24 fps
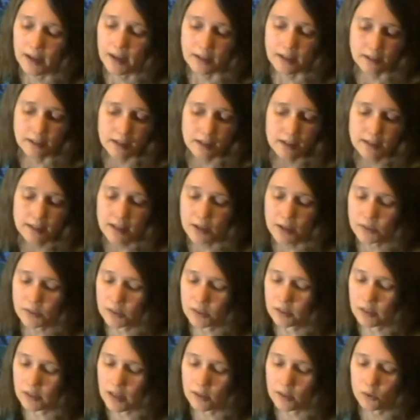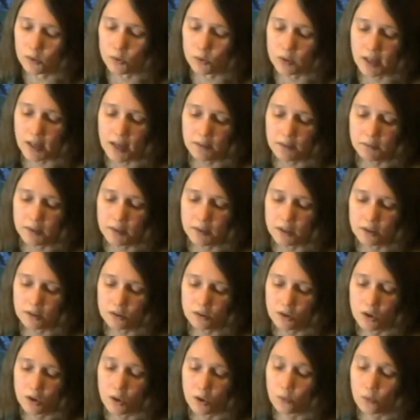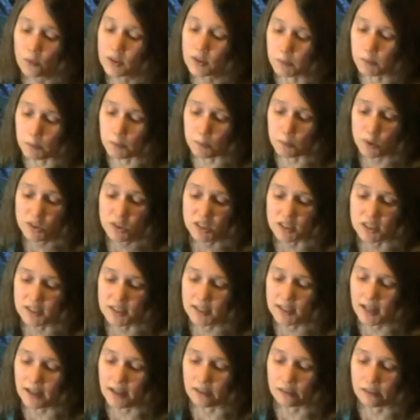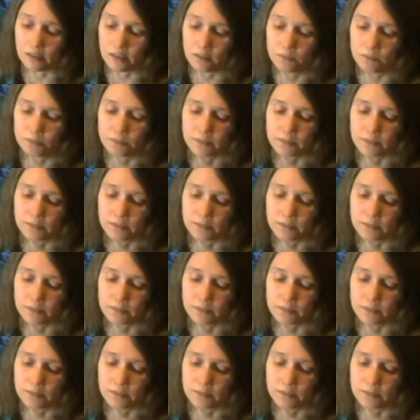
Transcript: and any outsider who came near was to be put to death.